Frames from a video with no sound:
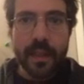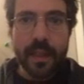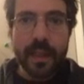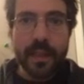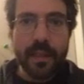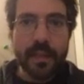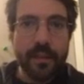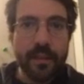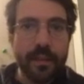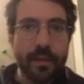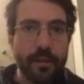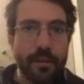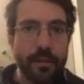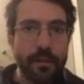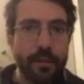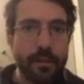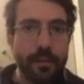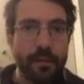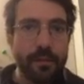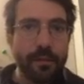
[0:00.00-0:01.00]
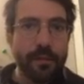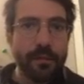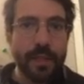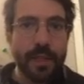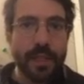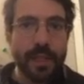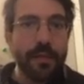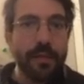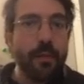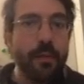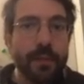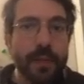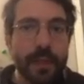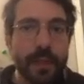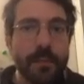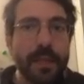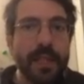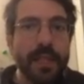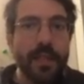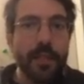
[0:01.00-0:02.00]
and the fund is owned
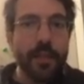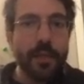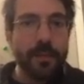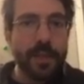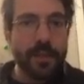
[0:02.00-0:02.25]
and managed